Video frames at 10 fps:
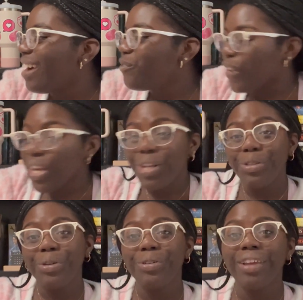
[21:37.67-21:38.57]

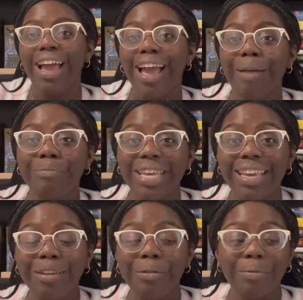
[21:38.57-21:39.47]
FairyLoot,
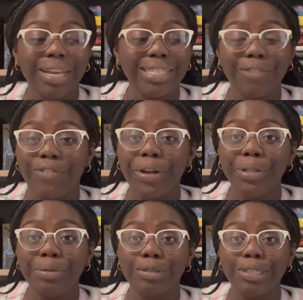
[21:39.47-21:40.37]
me as a
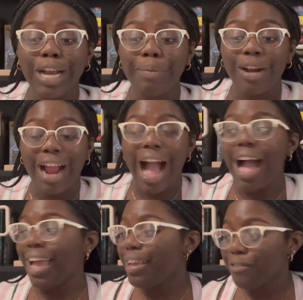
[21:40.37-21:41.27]
FairyLoot subscriber,
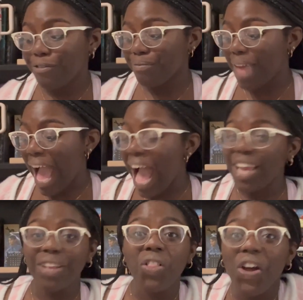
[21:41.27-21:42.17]
I've
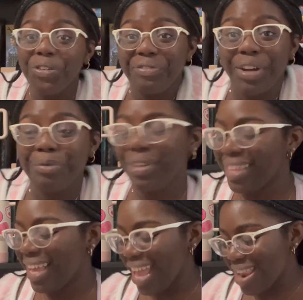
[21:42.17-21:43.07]
had a lot of fun with
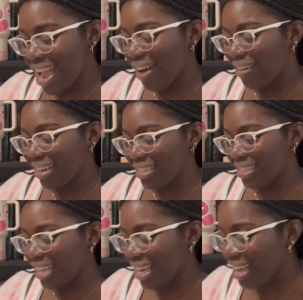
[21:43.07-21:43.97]
it, and I
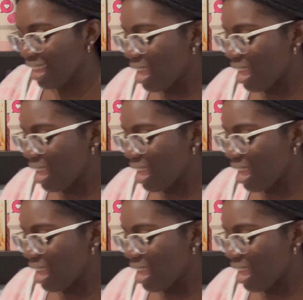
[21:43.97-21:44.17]
honestly